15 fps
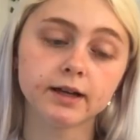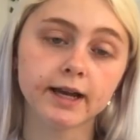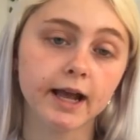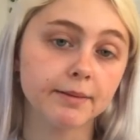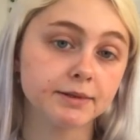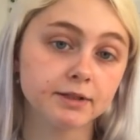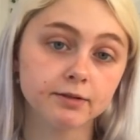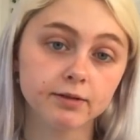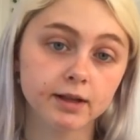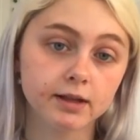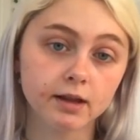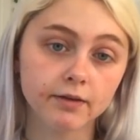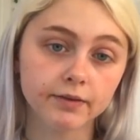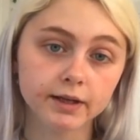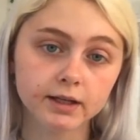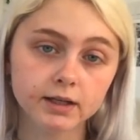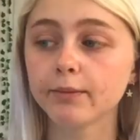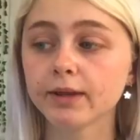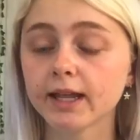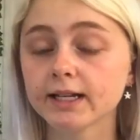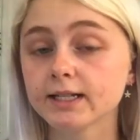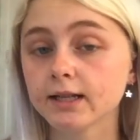I absolutely love it. Would
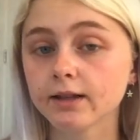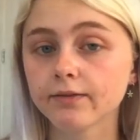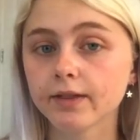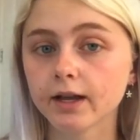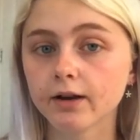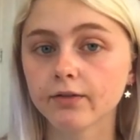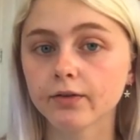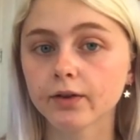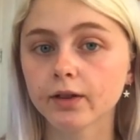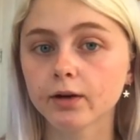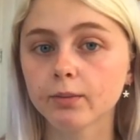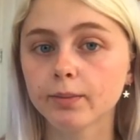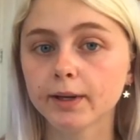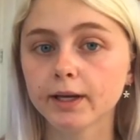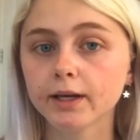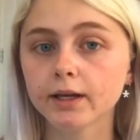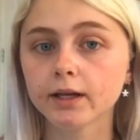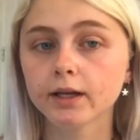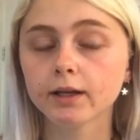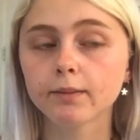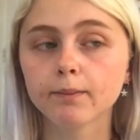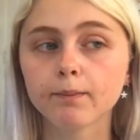like to live there for a little bit.
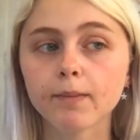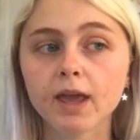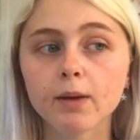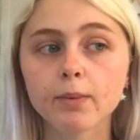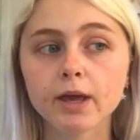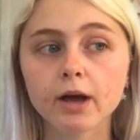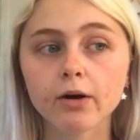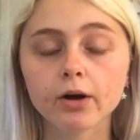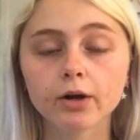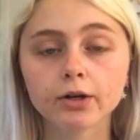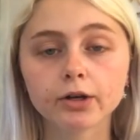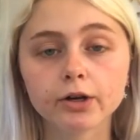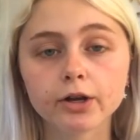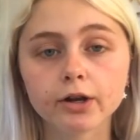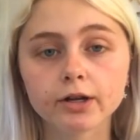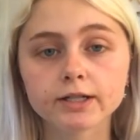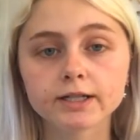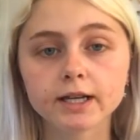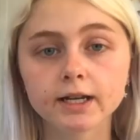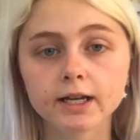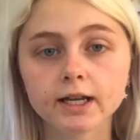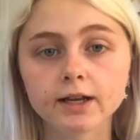Maybe I'll go to New York
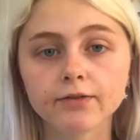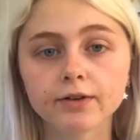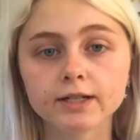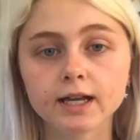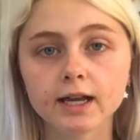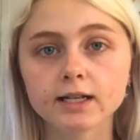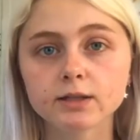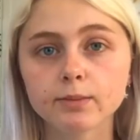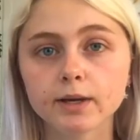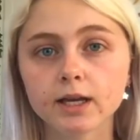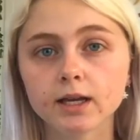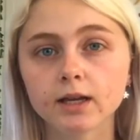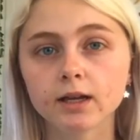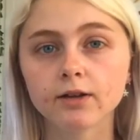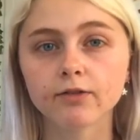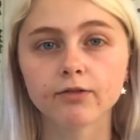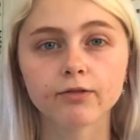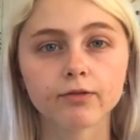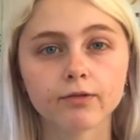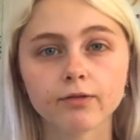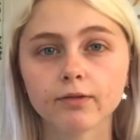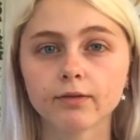City if it takes me, if,
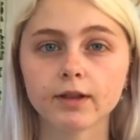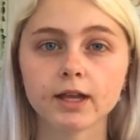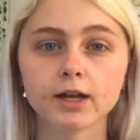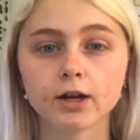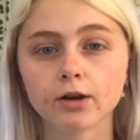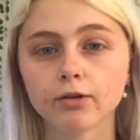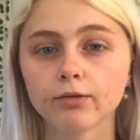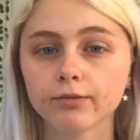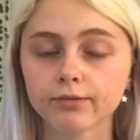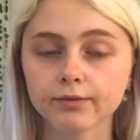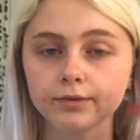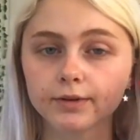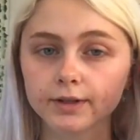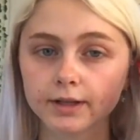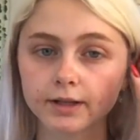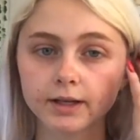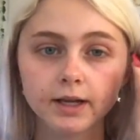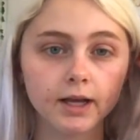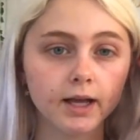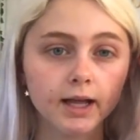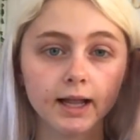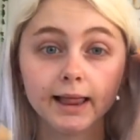you know,
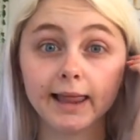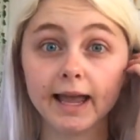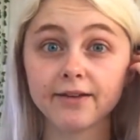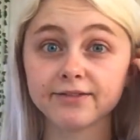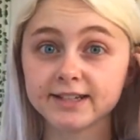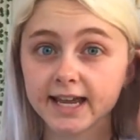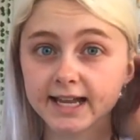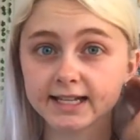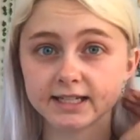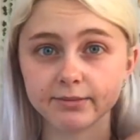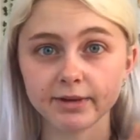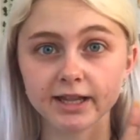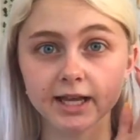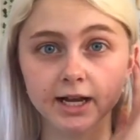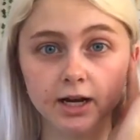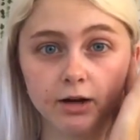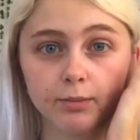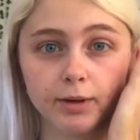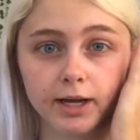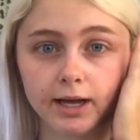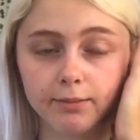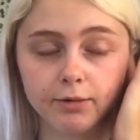life takes me there,
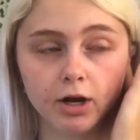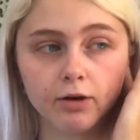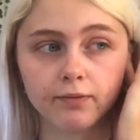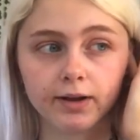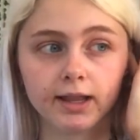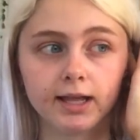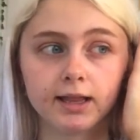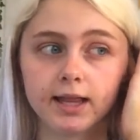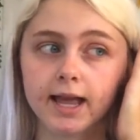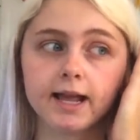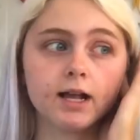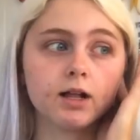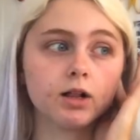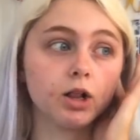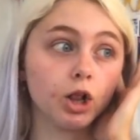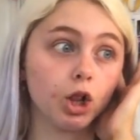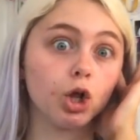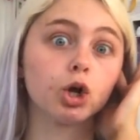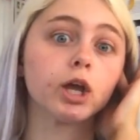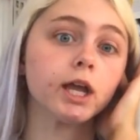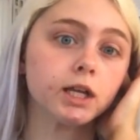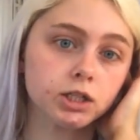but I'm not really like
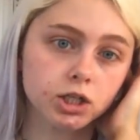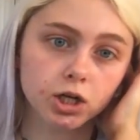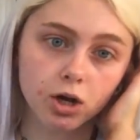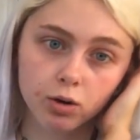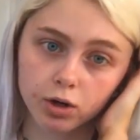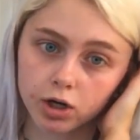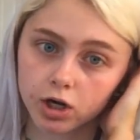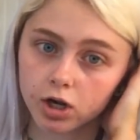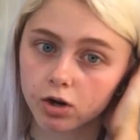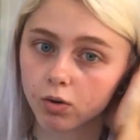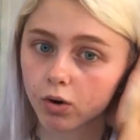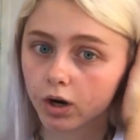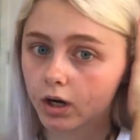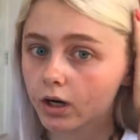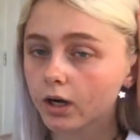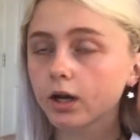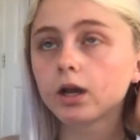looking to go to New York.